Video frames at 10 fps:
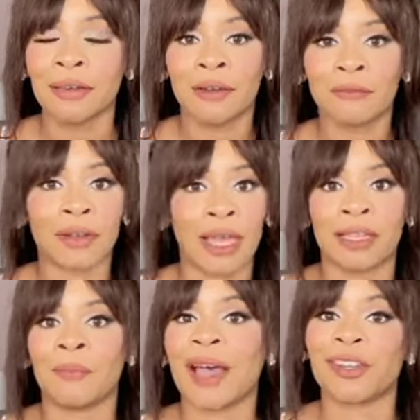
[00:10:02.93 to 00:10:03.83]
for like
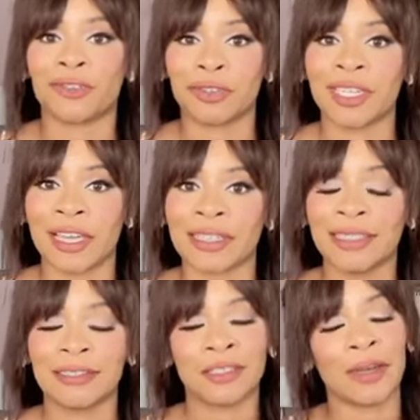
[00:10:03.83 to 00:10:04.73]
the past three years
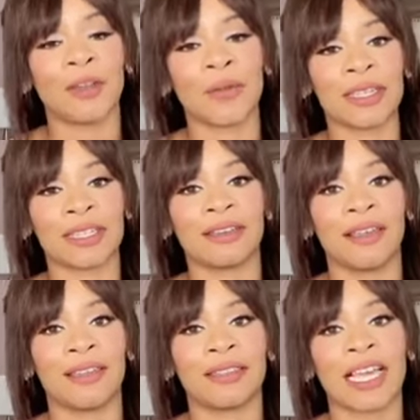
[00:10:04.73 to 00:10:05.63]
so anyways uh,
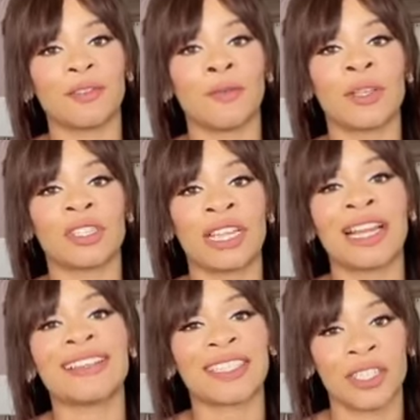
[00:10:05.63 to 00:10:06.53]
thanks for watching and
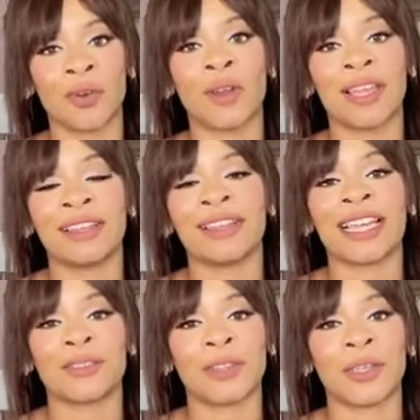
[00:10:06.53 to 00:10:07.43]
i'll see you all in the
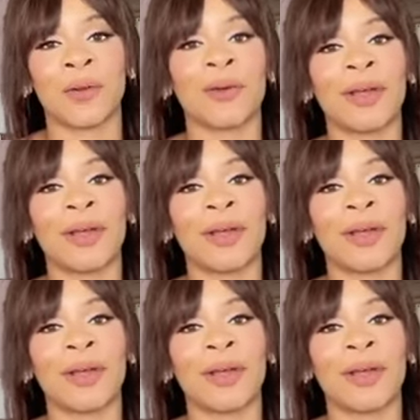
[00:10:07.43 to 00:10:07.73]
next video